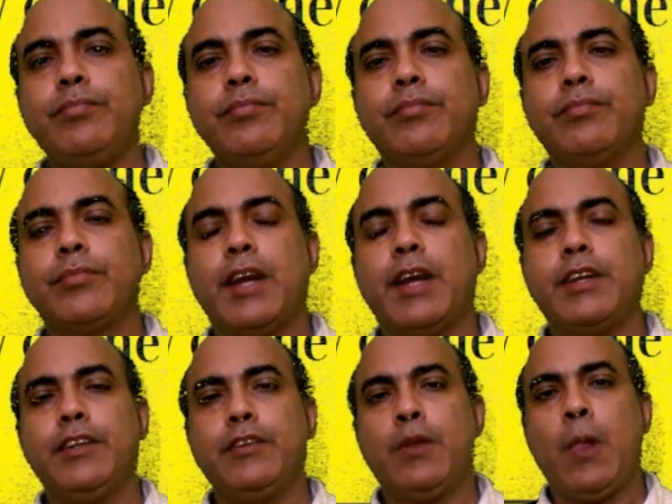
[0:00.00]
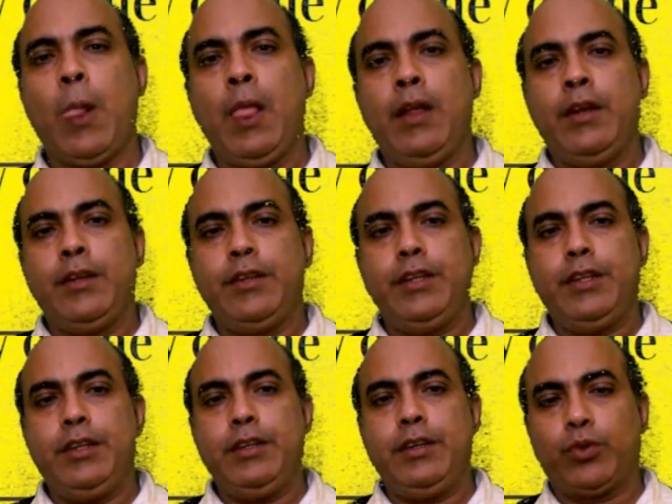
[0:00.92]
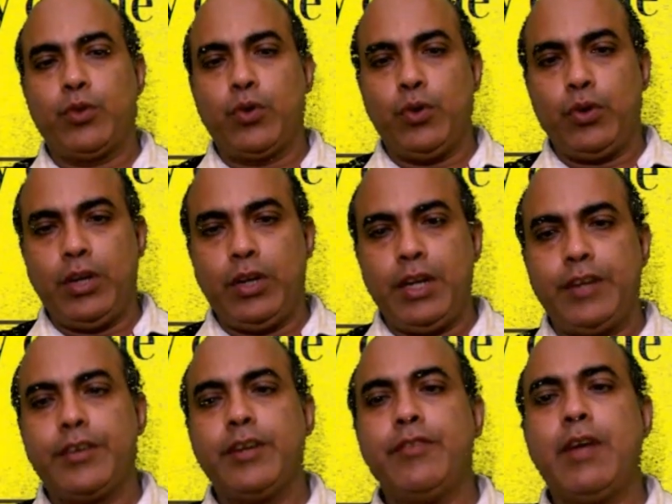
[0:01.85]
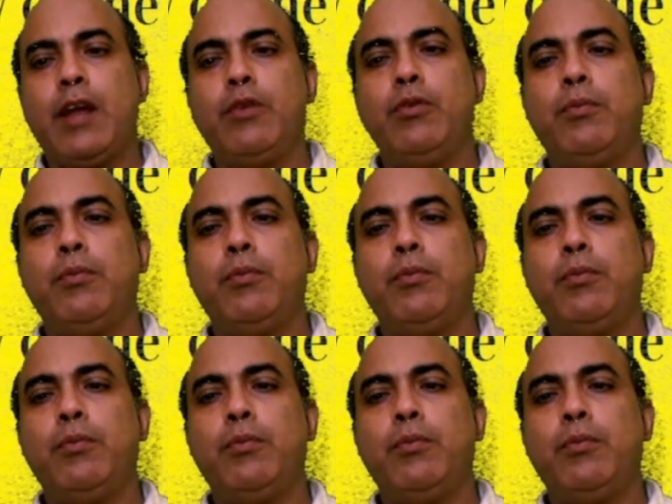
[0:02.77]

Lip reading: that is the correlation value.